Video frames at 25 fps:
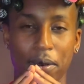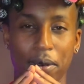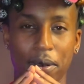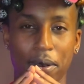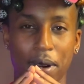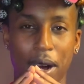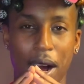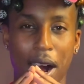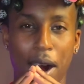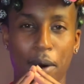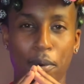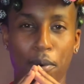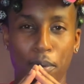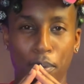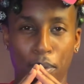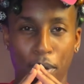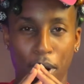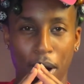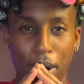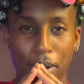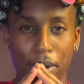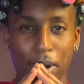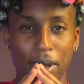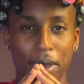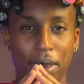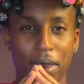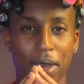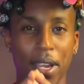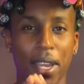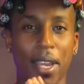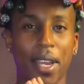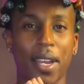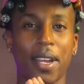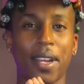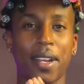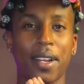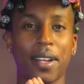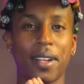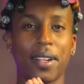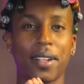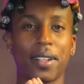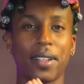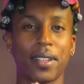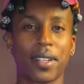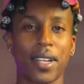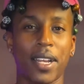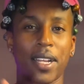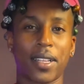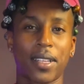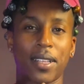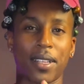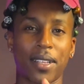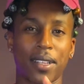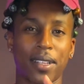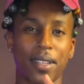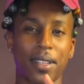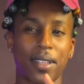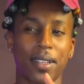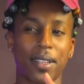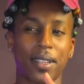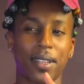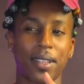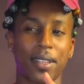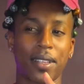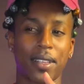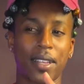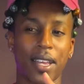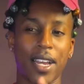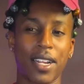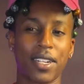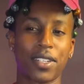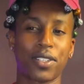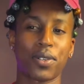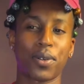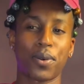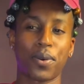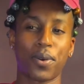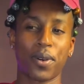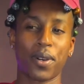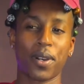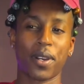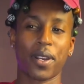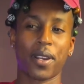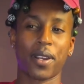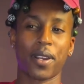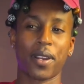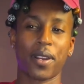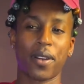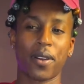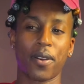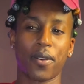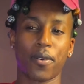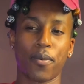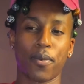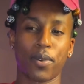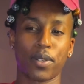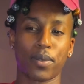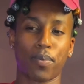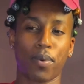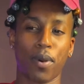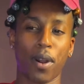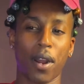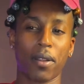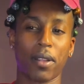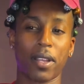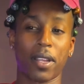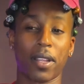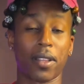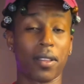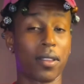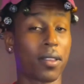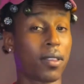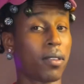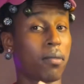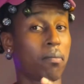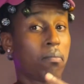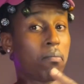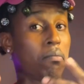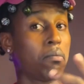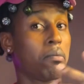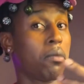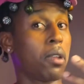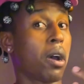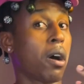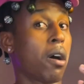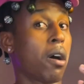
I would probably think that that toy was probably the